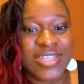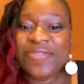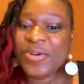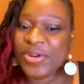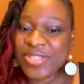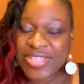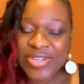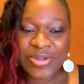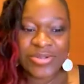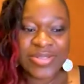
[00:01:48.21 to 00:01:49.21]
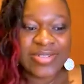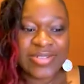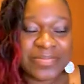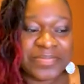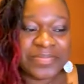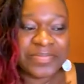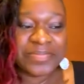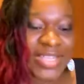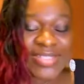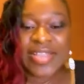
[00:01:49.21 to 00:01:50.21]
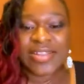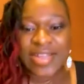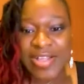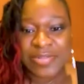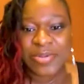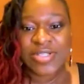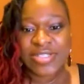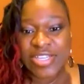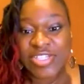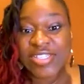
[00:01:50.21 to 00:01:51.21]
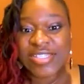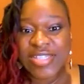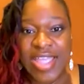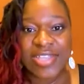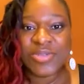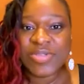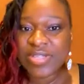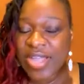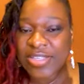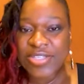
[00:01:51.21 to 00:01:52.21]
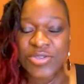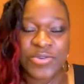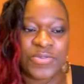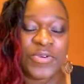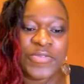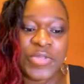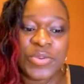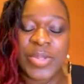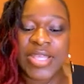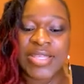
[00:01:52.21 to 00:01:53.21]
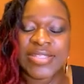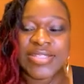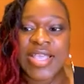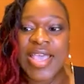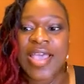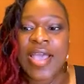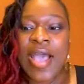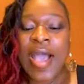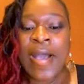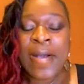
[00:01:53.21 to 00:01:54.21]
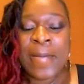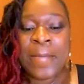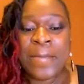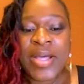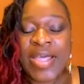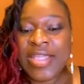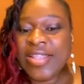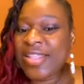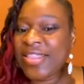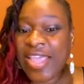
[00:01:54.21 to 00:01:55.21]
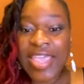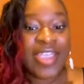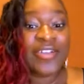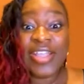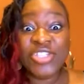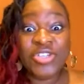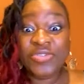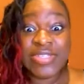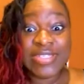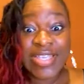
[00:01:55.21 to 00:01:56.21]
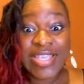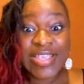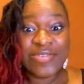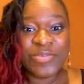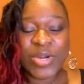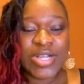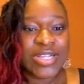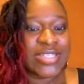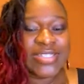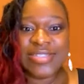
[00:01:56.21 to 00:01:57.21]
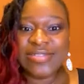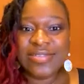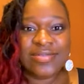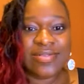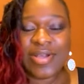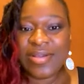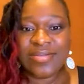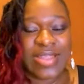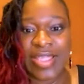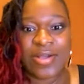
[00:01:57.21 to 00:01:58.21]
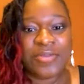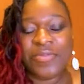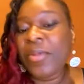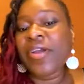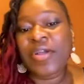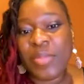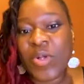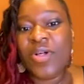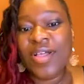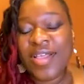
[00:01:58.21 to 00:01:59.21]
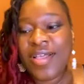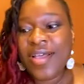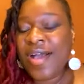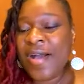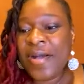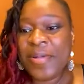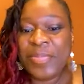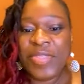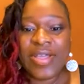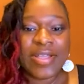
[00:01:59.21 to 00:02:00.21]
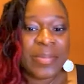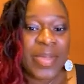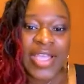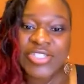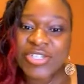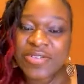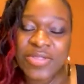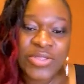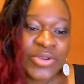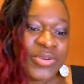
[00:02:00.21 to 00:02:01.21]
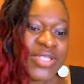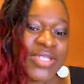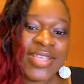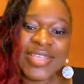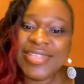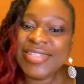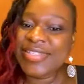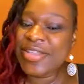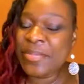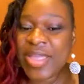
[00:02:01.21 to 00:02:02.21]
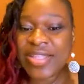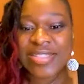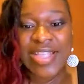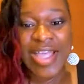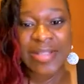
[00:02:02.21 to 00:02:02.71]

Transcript: course, the extended hospitalization stay. She was in ICU for a few weeks. But the care that she received was like unremarkable. The connection of the nurses, their bedside